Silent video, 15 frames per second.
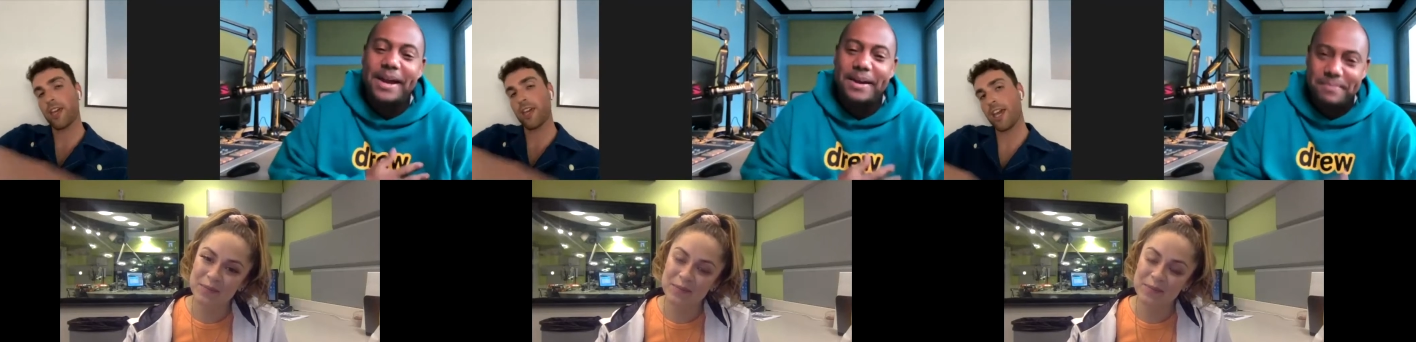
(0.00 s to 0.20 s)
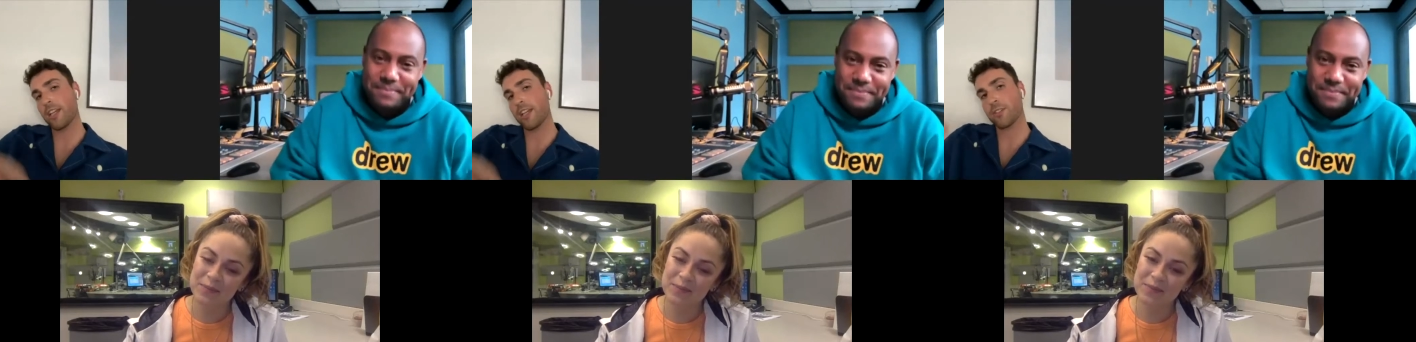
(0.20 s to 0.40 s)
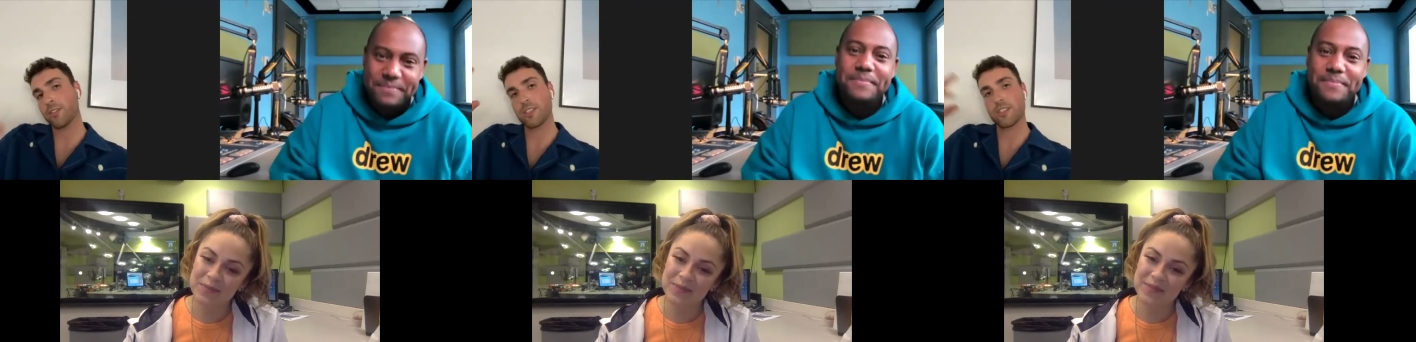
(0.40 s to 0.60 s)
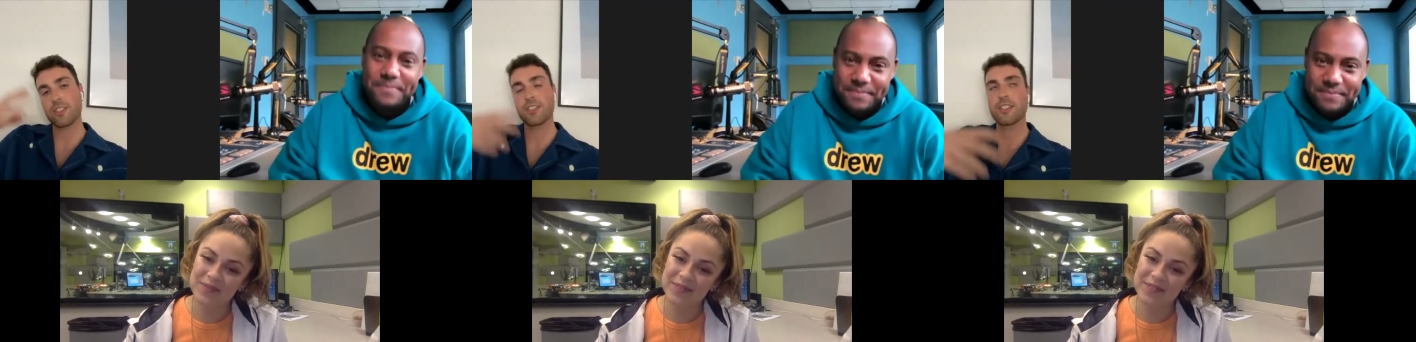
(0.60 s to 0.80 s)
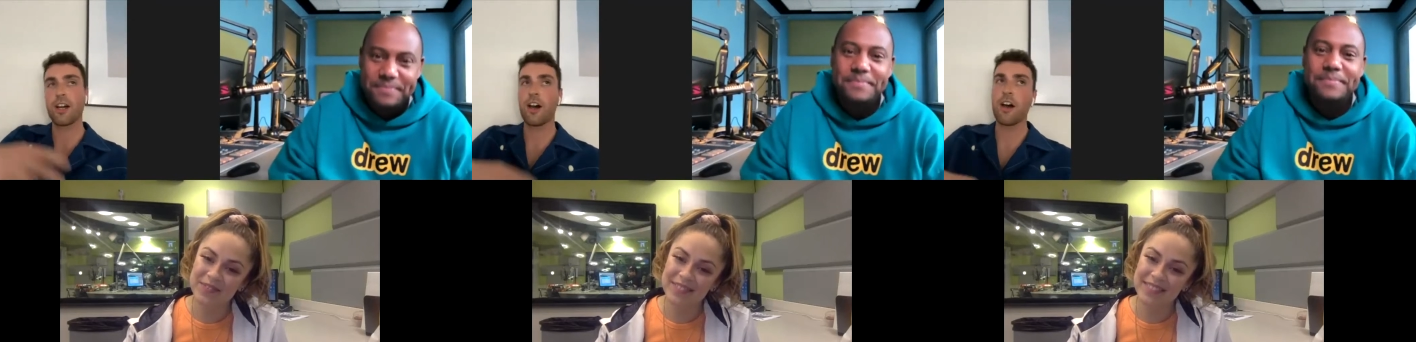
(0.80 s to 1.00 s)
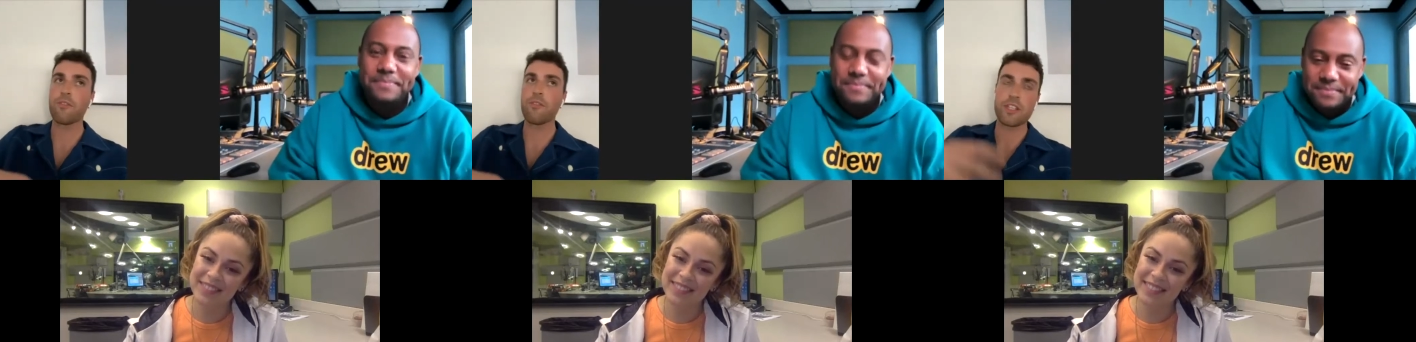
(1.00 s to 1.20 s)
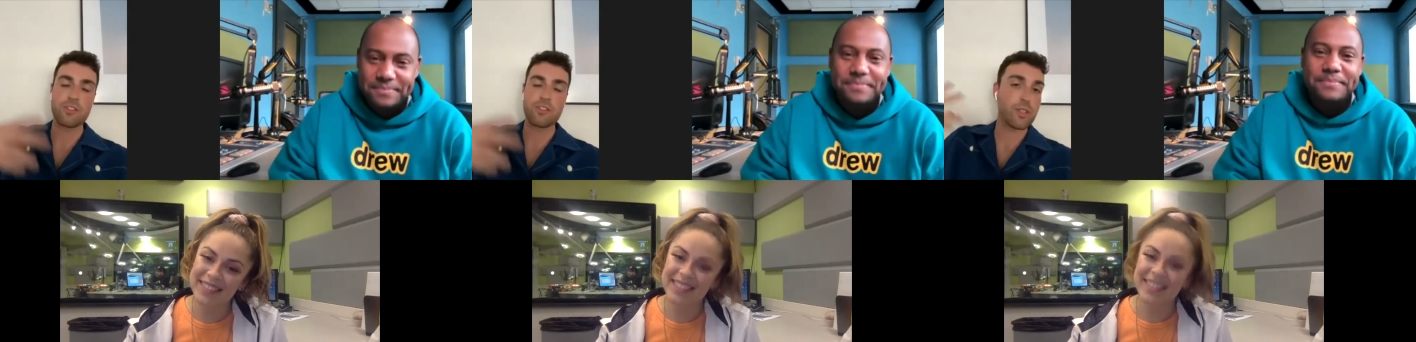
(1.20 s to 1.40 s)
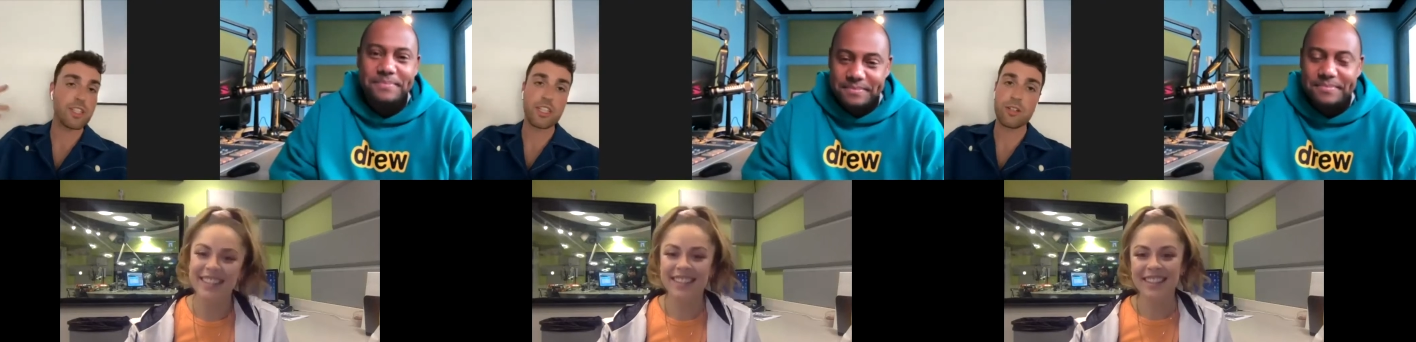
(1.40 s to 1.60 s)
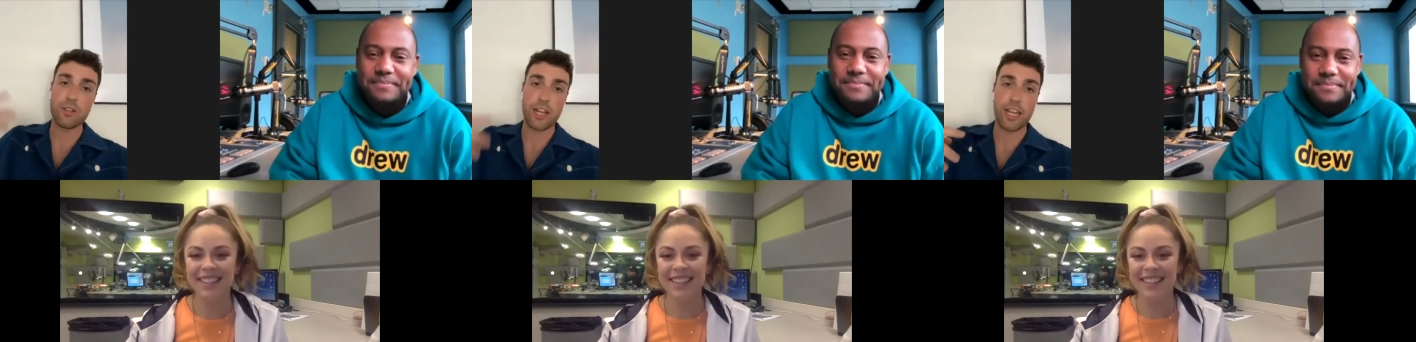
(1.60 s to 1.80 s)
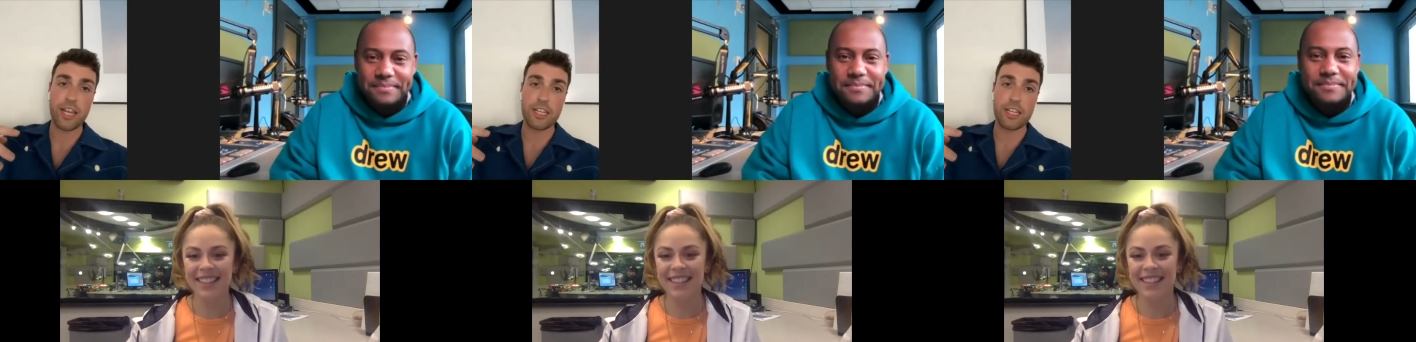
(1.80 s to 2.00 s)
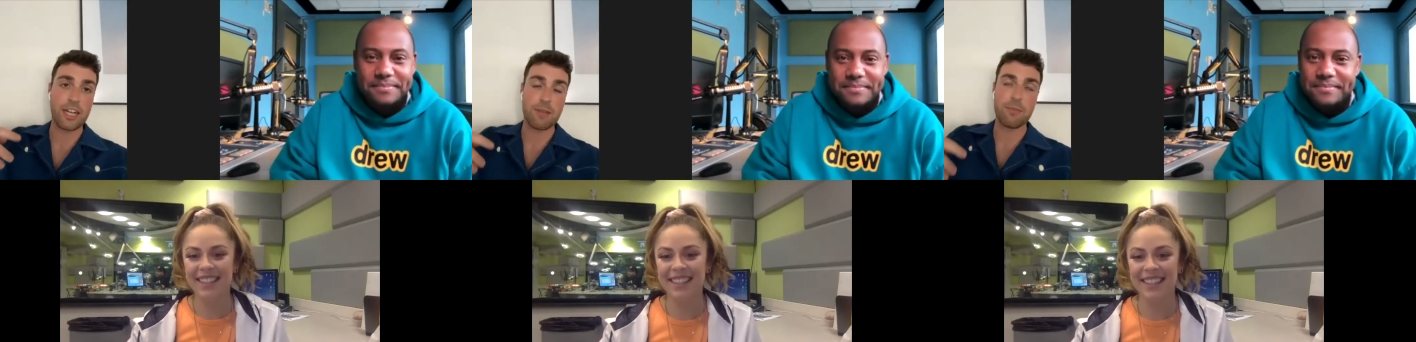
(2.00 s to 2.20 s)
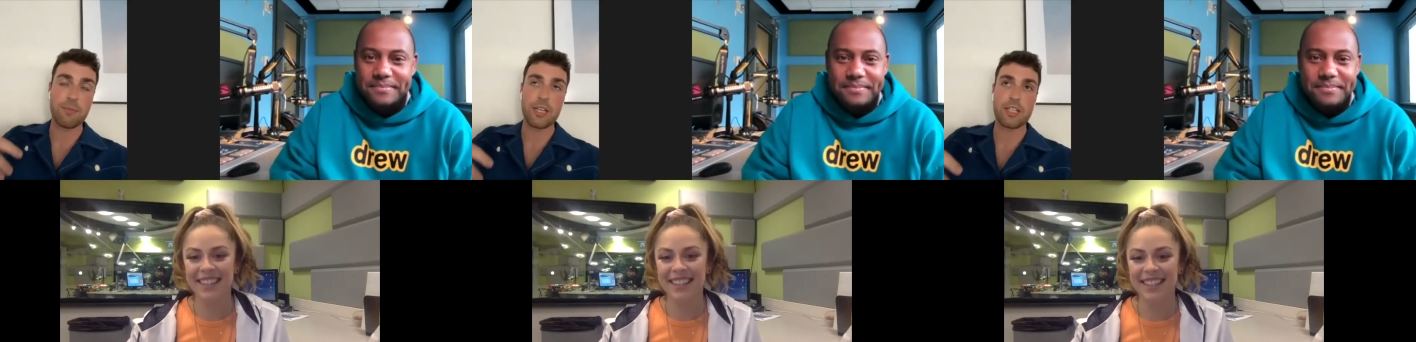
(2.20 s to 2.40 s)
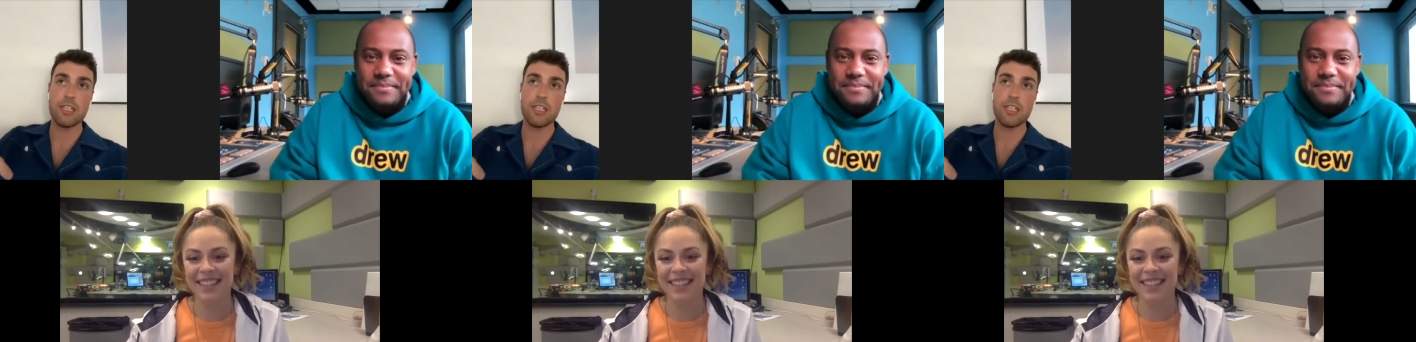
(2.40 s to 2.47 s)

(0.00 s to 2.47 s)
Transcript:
Speaker 1: canals and stuff. It's really great. I mean,